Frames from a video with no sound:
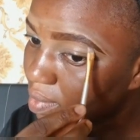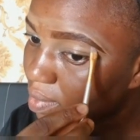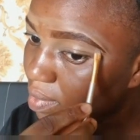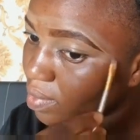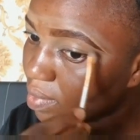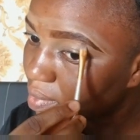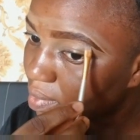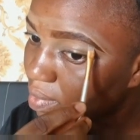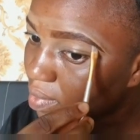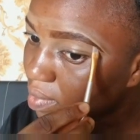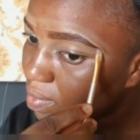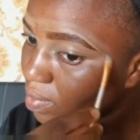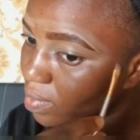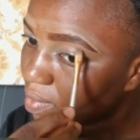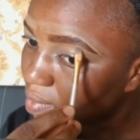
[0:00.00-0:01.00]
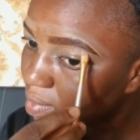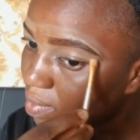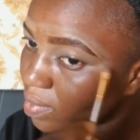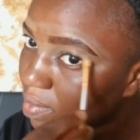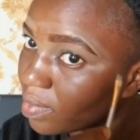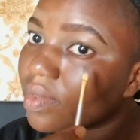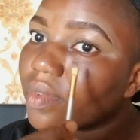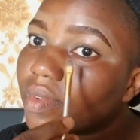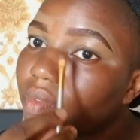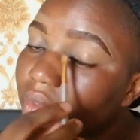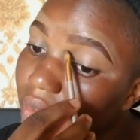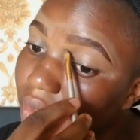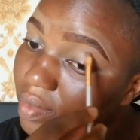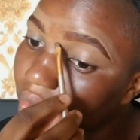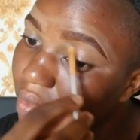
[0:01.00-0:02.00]
and you've turned on your
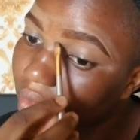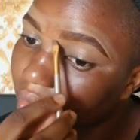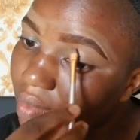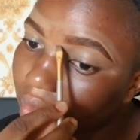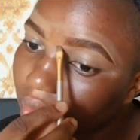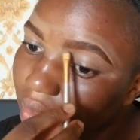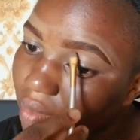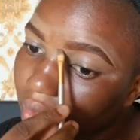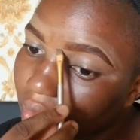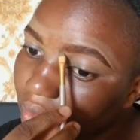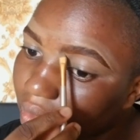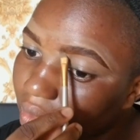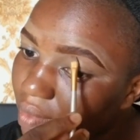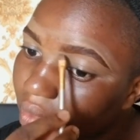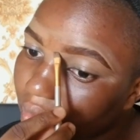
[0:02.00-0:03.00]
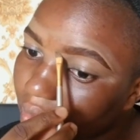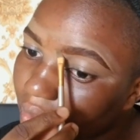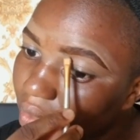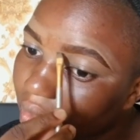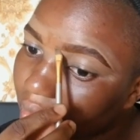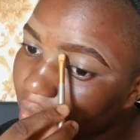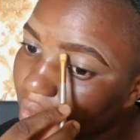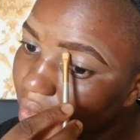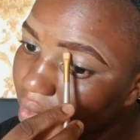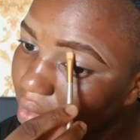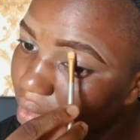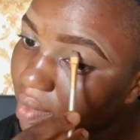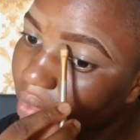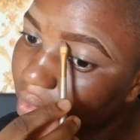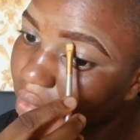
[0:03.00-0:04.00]
notification button so whenever I post a
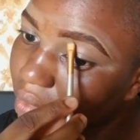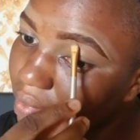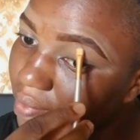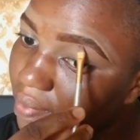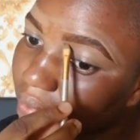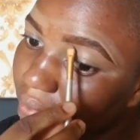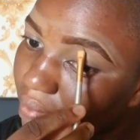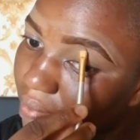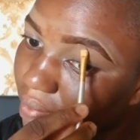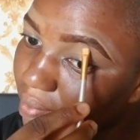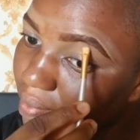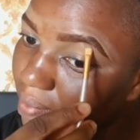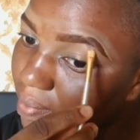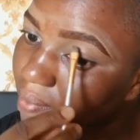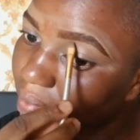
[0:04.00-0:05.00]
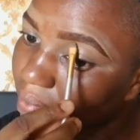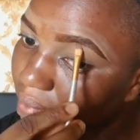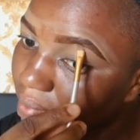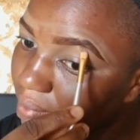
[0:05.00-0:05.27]
new video you get to see